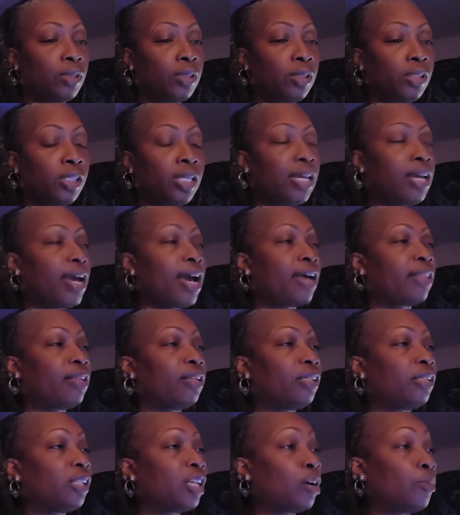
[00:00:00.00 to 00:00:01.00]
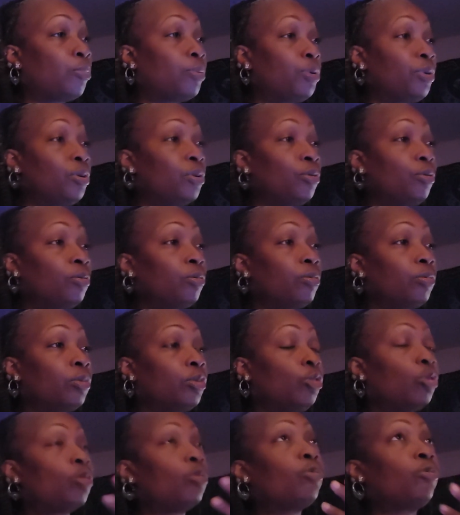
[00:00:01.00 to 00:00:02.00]
saying how this is helping you.
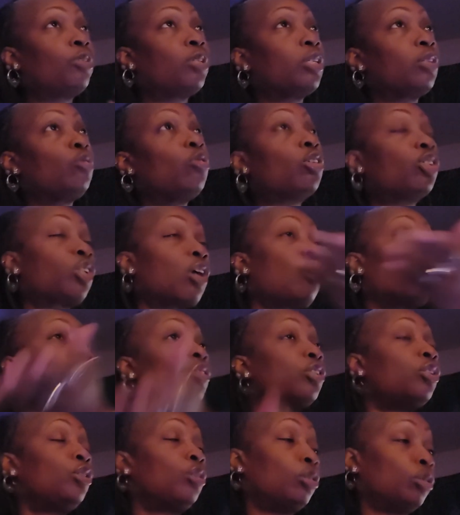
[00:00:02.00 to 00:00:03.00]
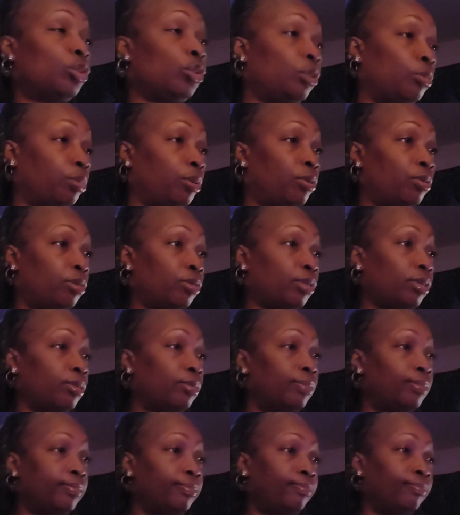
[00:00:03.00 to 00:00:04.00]
You're talking to the contributors,
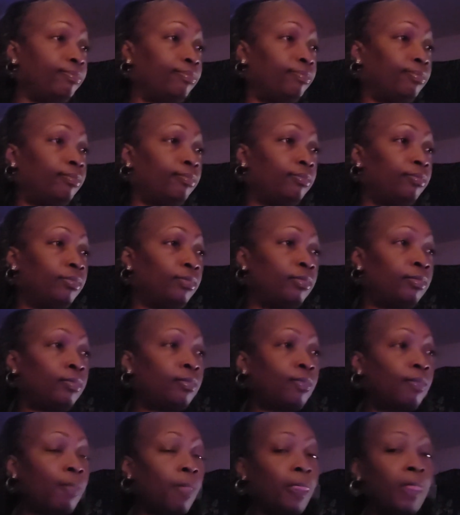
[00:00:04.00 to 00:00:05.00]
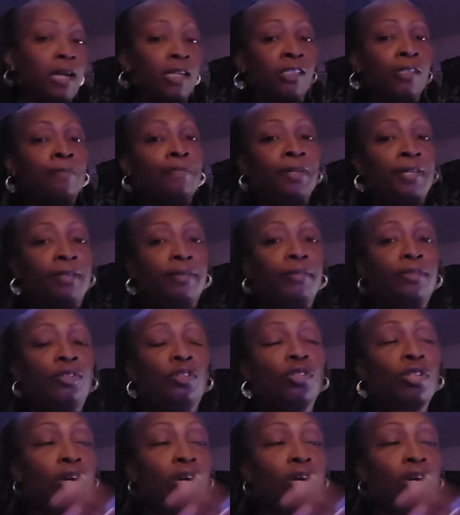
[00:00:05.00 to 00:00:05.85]
not to me. You're